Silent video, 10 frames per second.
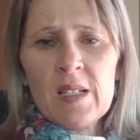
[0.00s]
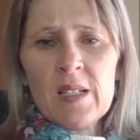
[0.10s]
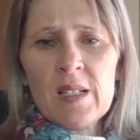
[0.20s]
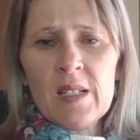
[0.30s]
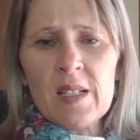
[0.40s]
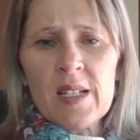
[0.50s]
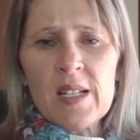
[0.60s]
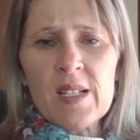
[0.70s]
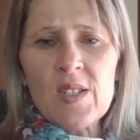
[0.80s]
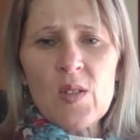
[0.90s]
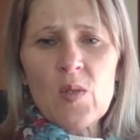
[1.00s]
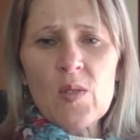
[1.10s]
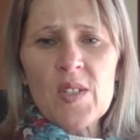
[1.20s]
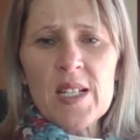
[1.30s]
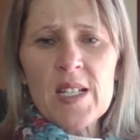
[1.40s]
And as the gauze
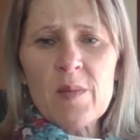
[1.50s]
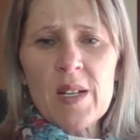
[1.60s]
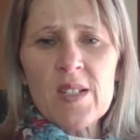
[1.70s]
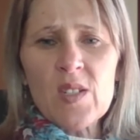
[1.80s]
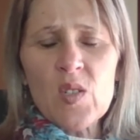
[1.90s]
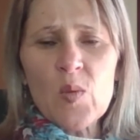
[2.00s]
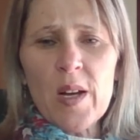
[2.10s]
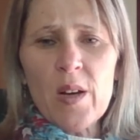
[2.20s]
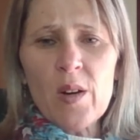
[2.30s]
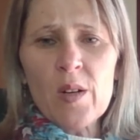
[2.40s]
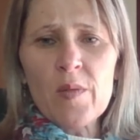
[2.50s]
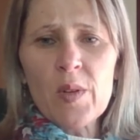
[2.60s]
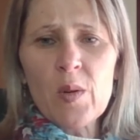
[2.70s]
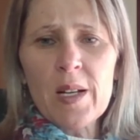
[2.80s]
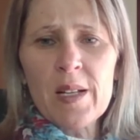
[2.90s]
netting makes its way over
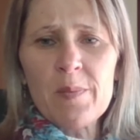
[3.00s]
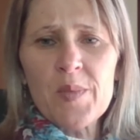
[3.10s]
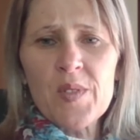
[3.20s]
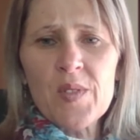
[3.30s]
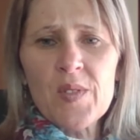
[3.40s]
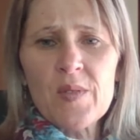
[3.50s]
your hips